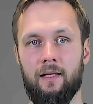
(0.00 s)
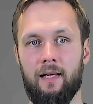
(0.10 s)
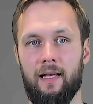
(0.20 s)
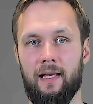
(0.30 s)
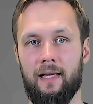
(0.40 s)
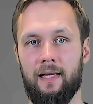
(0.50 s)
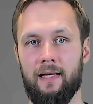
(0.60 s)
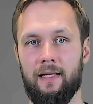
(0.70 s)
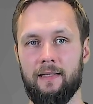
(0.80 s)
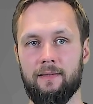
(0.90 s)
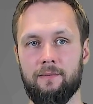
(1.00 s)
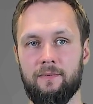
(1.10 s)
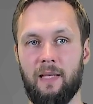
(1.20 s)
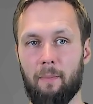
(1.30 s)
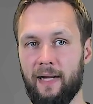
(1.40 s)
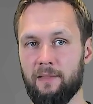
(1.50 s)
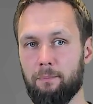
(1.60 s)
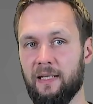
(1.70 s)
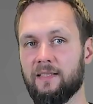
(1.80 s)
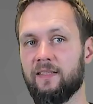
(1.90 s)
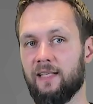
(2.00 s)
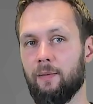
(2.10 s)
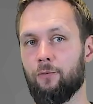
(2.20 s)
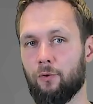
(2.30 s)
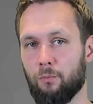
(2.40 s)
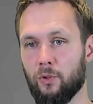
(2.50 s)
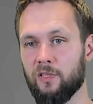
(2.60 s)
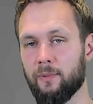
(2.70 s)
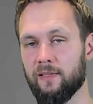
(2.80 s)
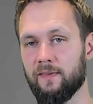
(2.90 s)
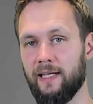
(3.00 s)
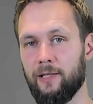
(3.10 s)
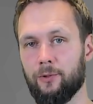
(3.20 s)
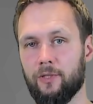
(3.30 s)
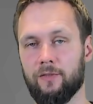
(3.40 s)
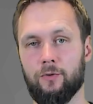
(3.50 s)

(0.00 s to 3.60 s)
and they might be the same for multiple stakeholders.